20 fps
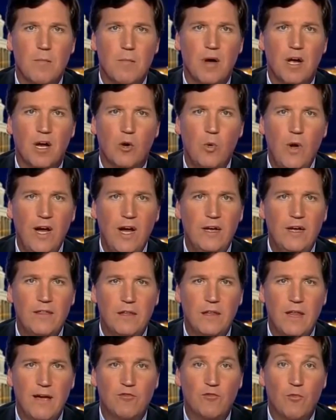But quickly,
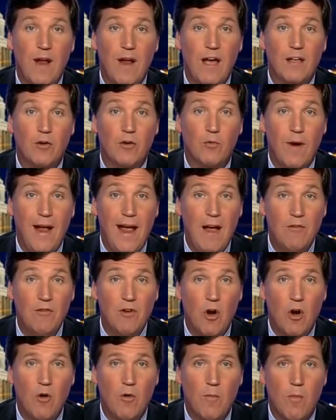the left rallied
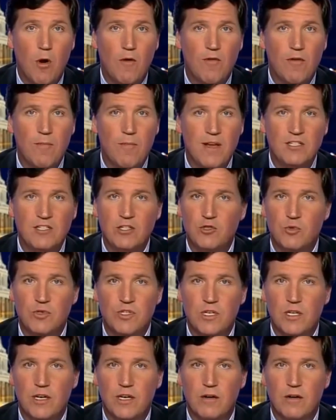around Omar. Their message
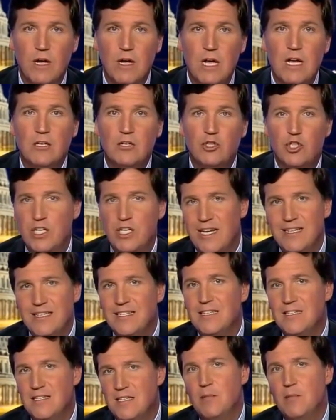was clear. She
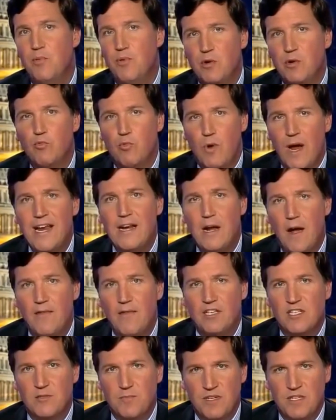isn't simply right
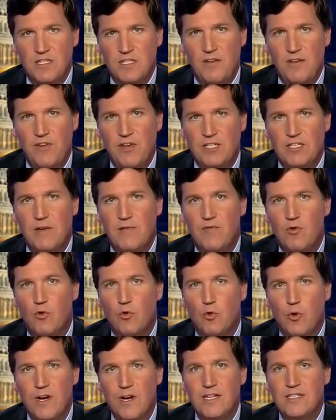on the specifics. If you
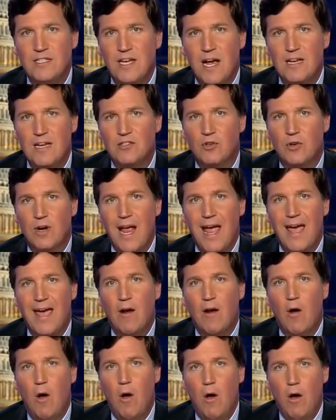criticize her
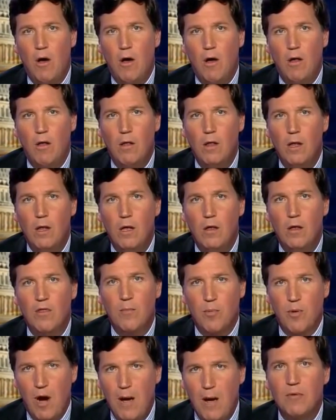at all,
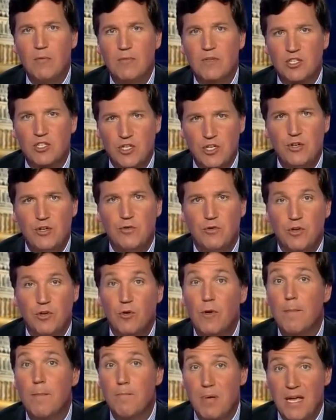the problem is you.
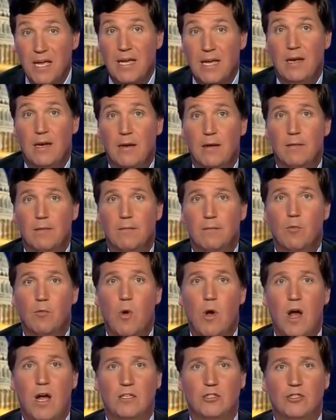You're a bigot.
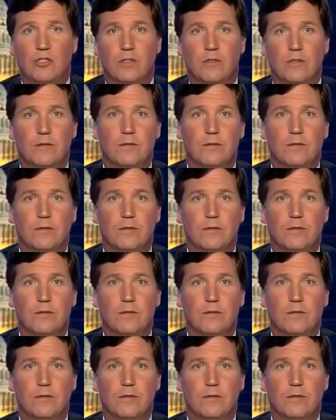Watch.